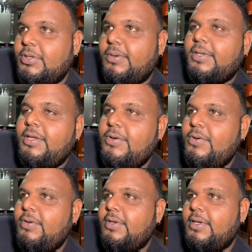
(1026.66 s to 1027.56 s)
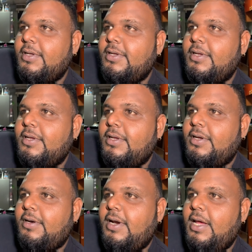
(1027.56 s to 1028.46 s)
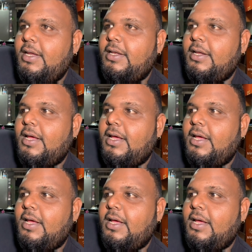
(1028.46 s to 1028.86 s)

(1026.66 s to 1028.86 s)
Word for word: out to you. Right?